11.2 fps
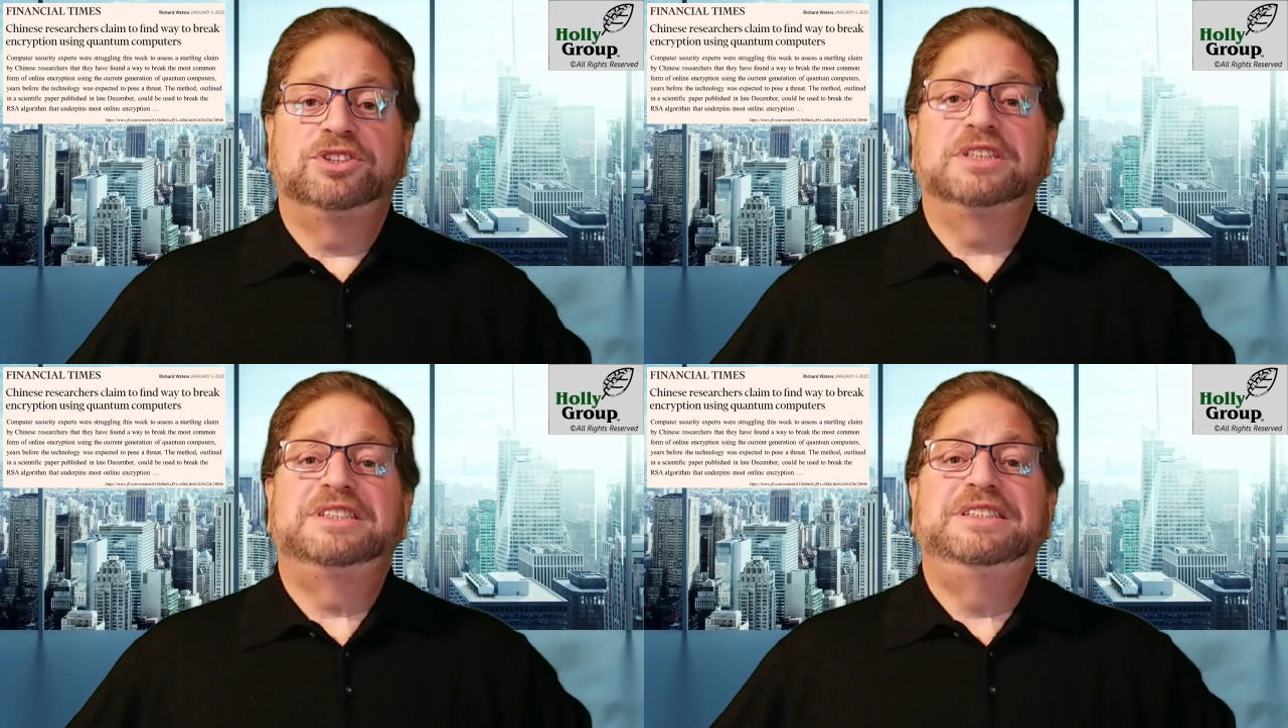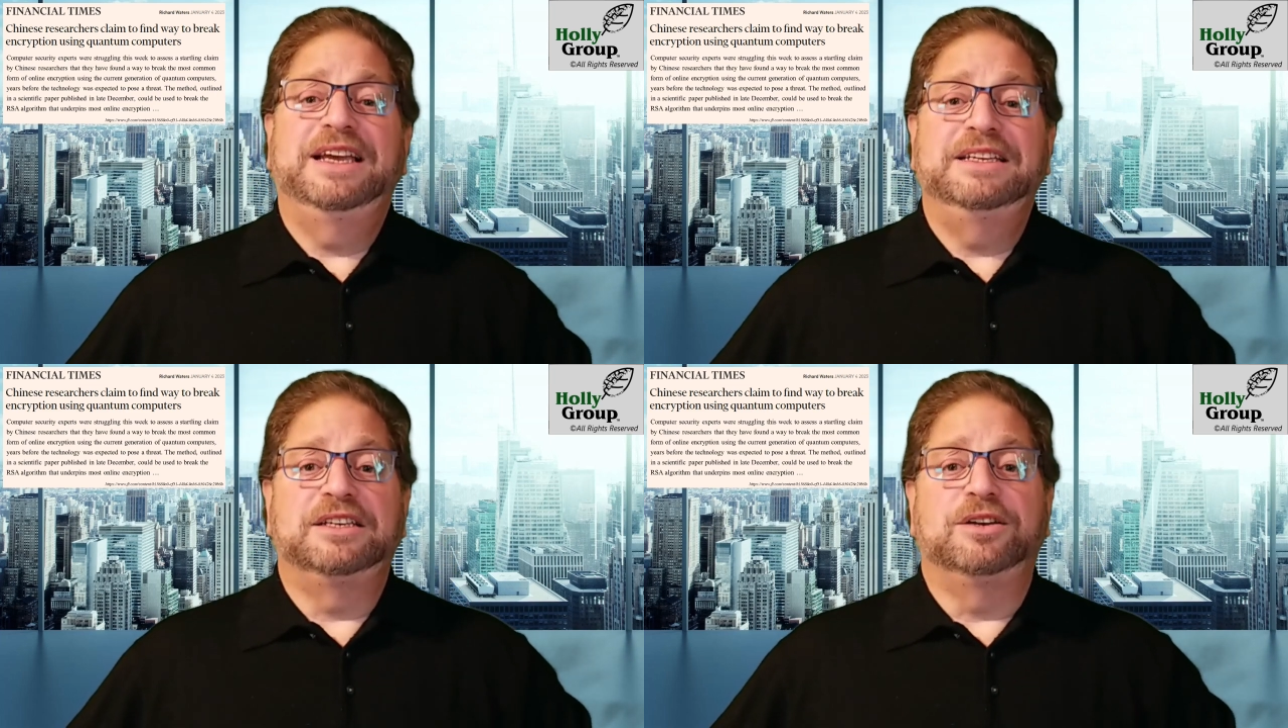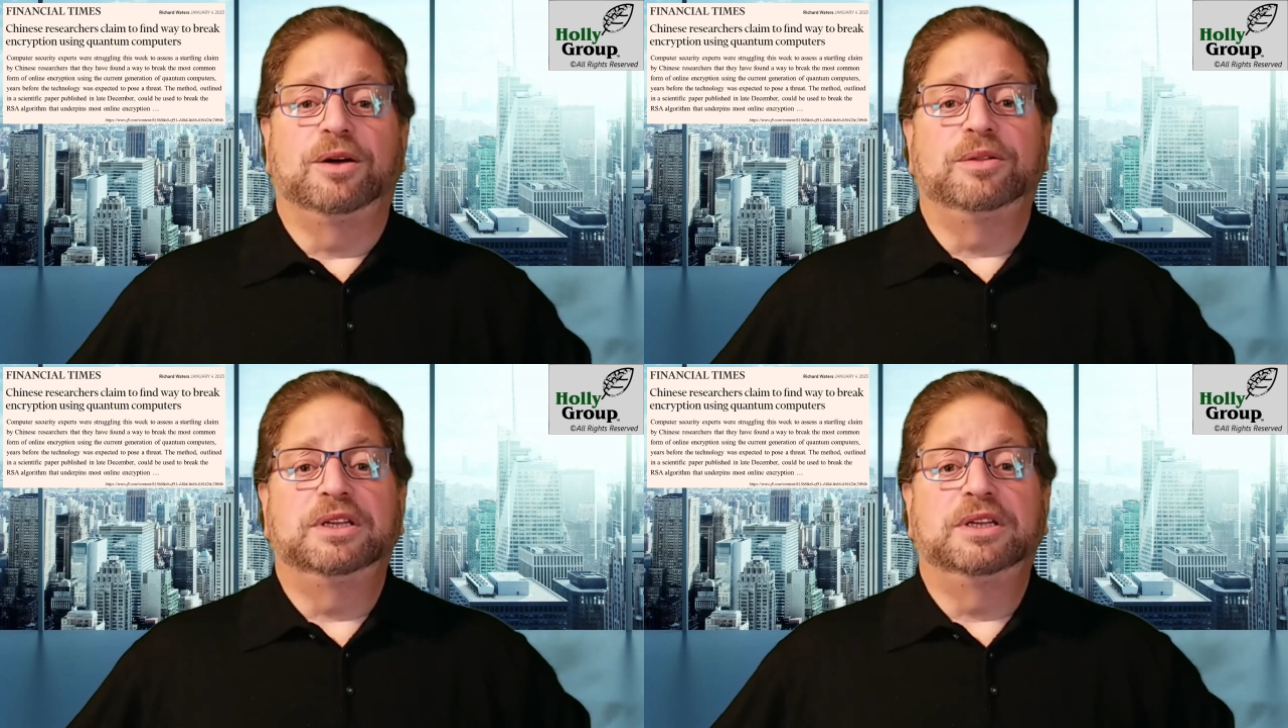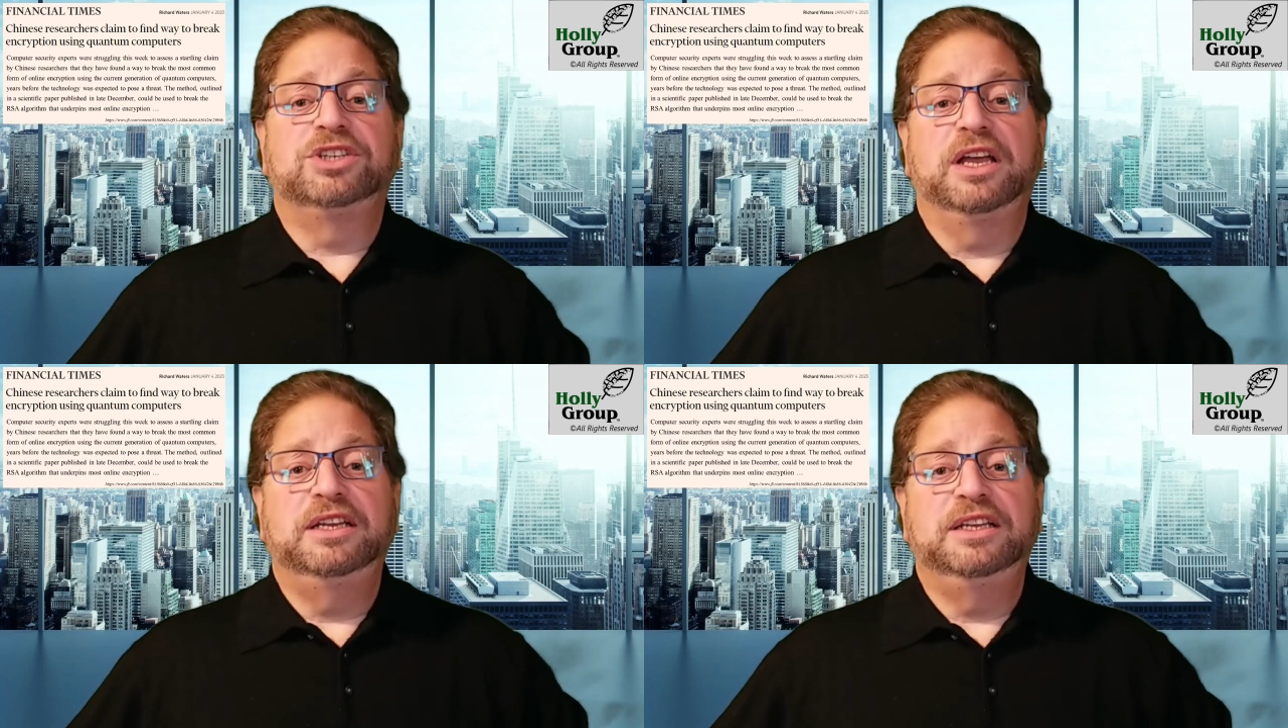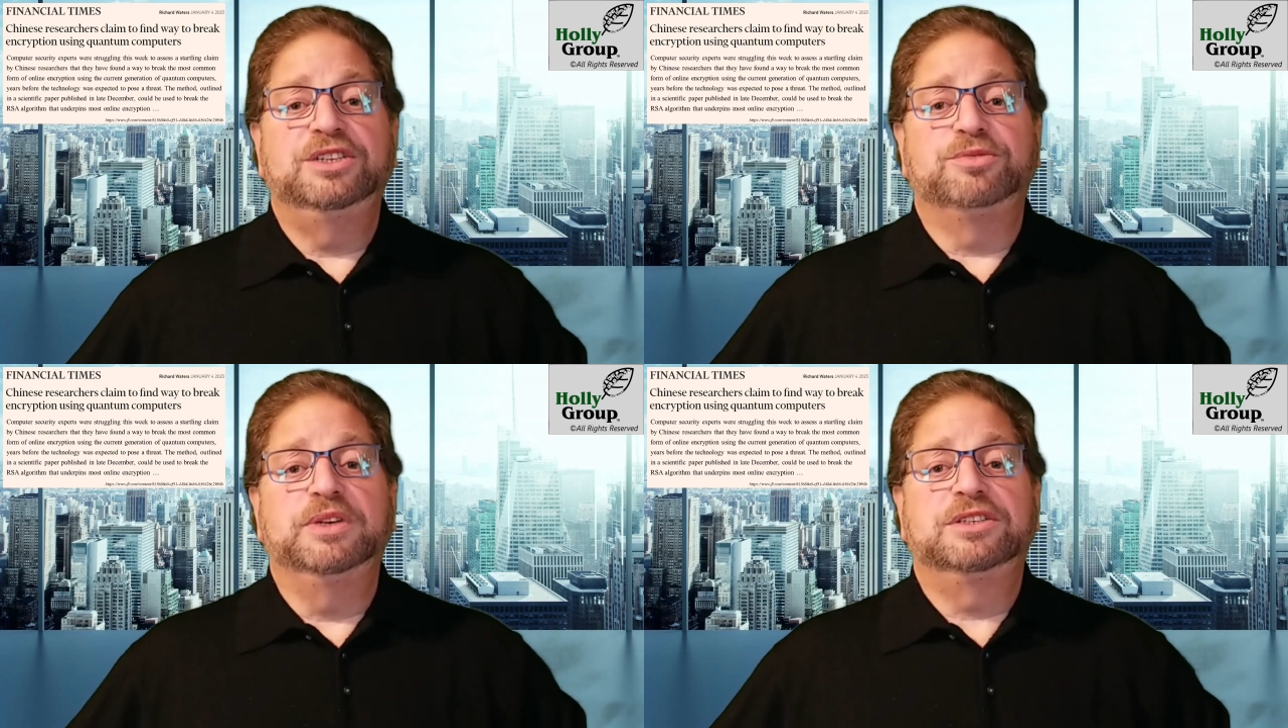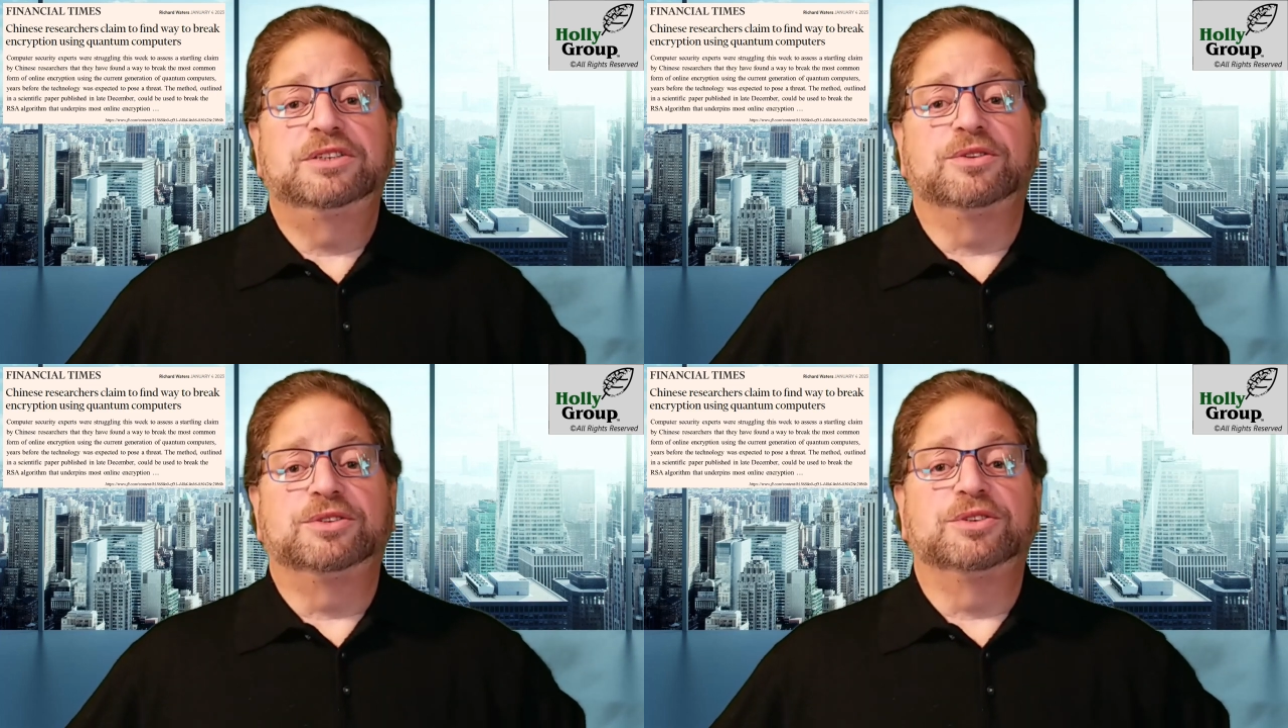just days ago that Chinese
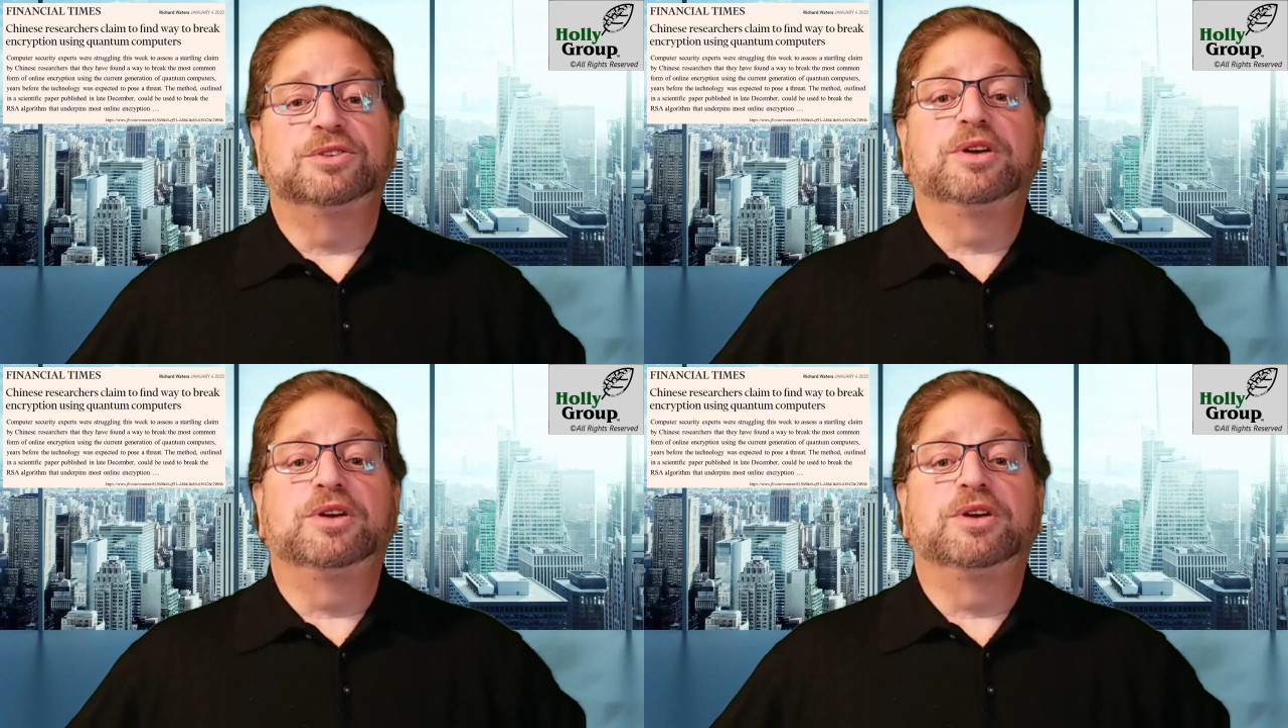researchers